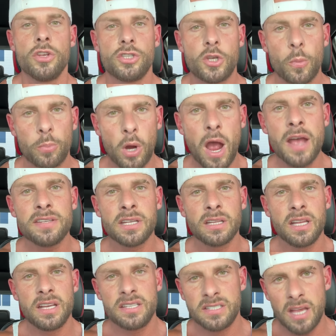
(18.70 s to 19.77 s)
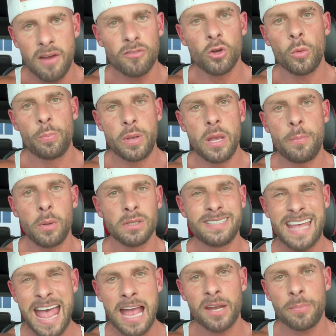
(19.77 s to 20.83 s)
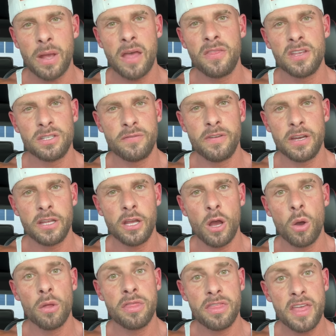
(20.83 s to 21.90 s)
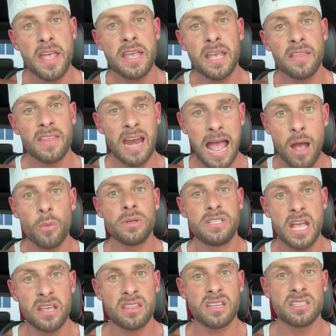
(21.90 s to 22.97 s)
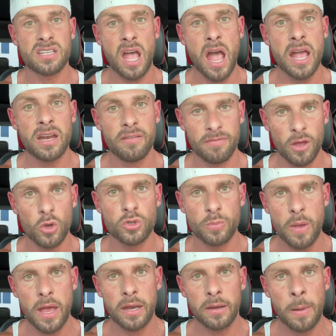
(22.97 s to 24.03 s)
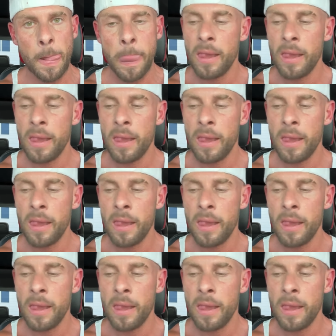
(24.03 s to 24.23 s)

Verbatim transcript: Surprisingly, several people tagged me on this video thinking that I would take the side of those men.